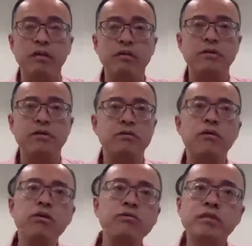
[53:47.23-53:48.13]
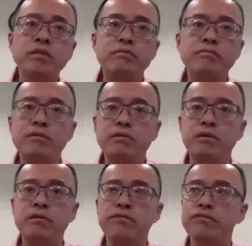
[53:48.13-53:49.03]
There's no
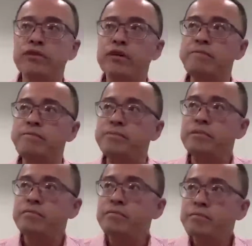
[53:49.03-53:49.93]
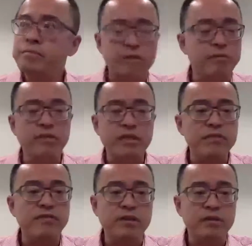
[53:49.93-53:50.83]
sort of
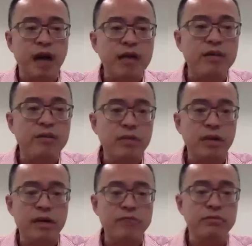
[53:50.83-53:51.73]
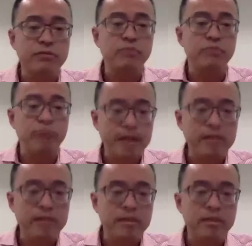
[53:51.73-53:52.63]
specific target we have to
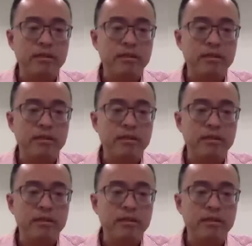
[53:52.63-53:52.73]
raise.